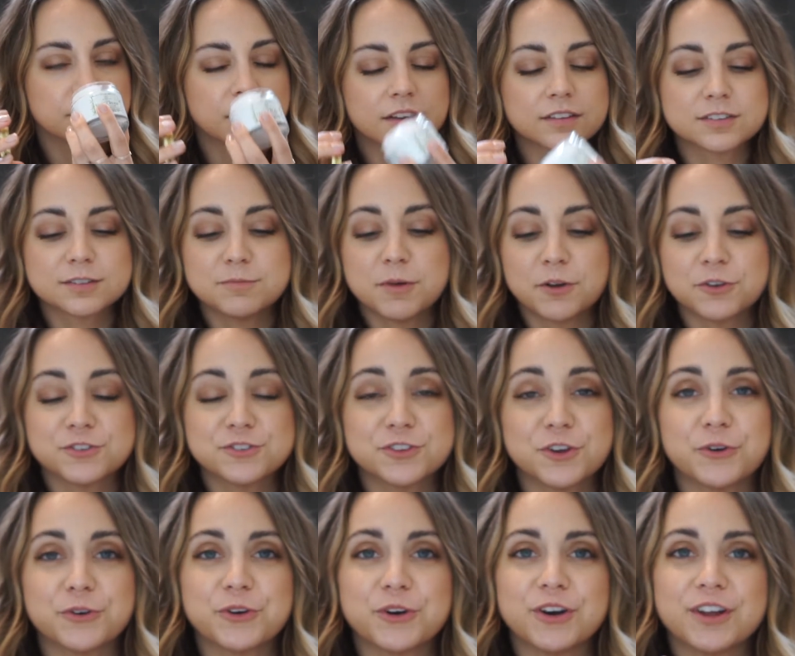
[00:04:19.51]
It smells
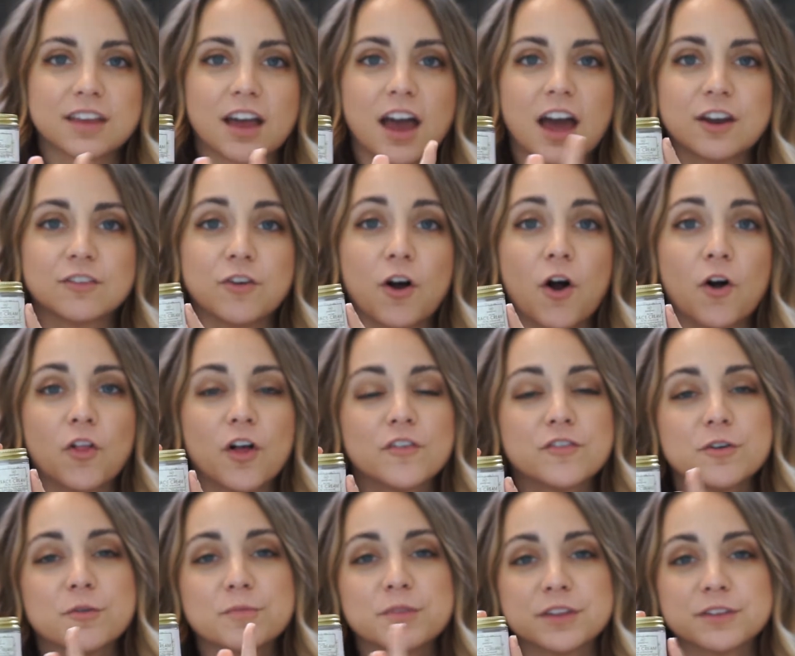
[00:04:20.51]
so good. Out of all of
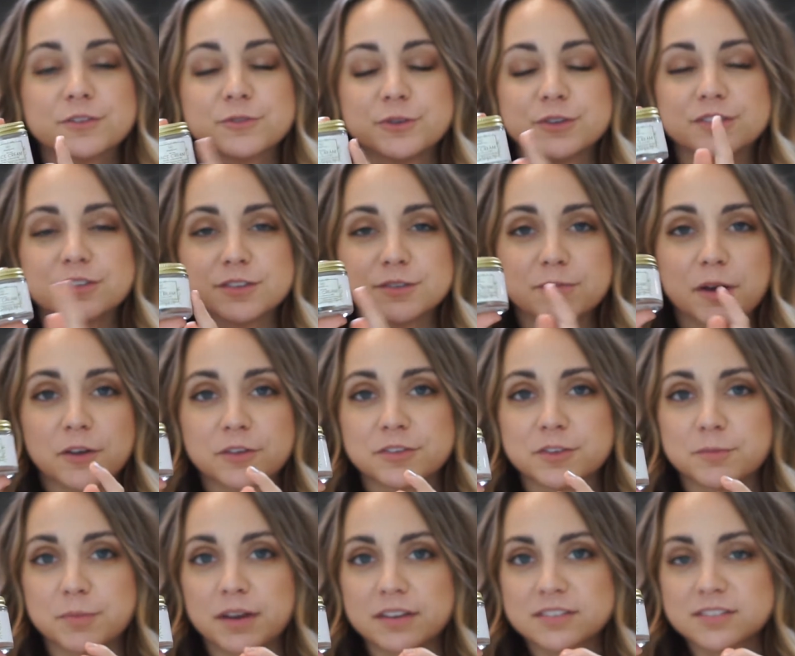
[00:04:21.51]
them, this one smells the
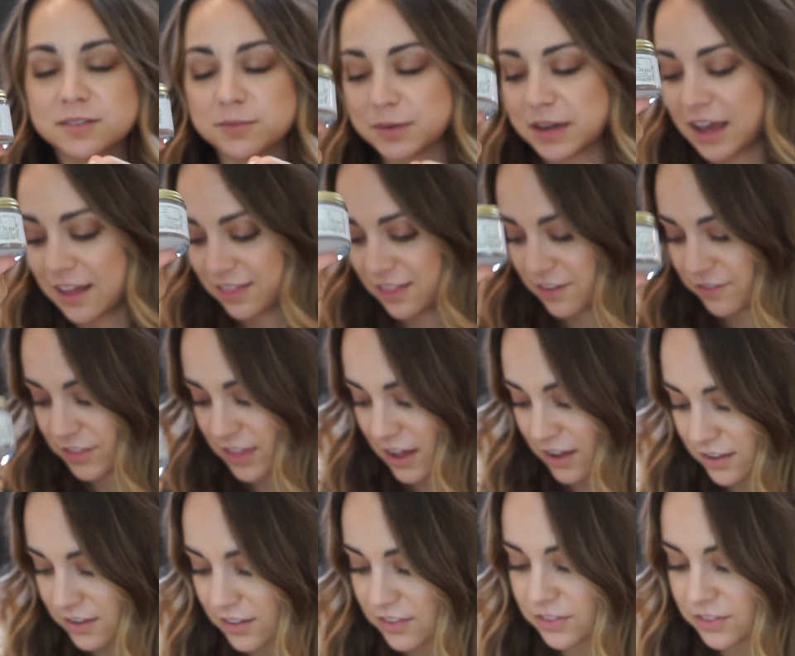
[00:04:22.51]
best to me. I love that.